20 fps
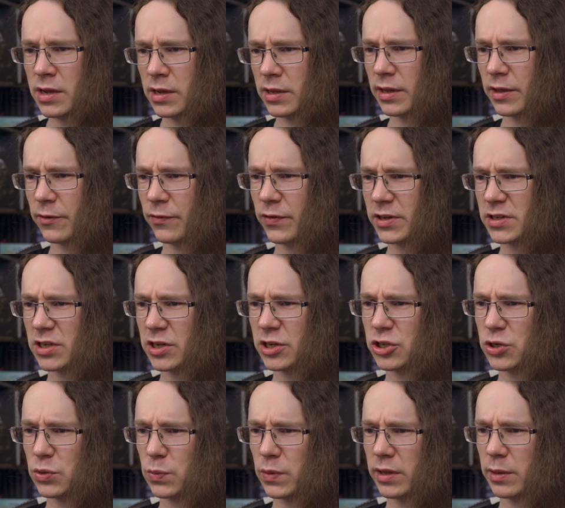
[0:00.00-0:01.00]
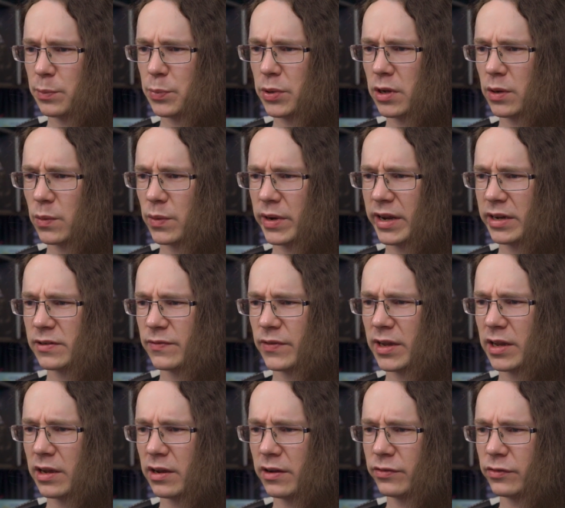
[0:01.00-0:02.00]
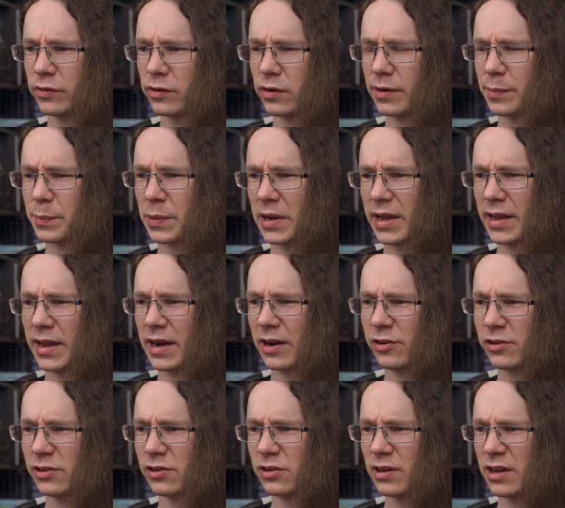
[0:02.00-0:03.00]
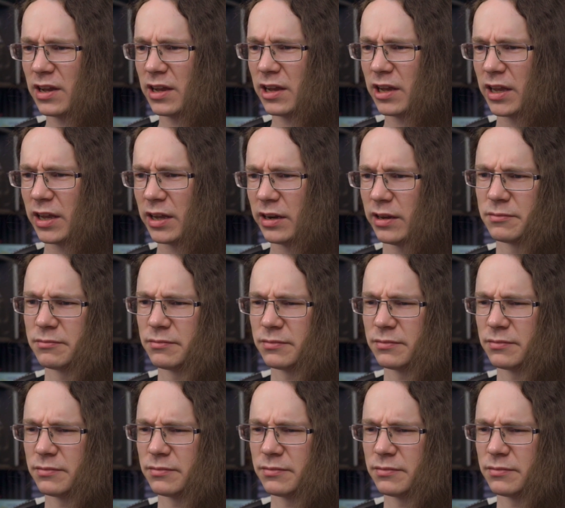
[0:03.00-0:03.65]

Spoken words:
They fixed an issue where the perk would activate after a player character died.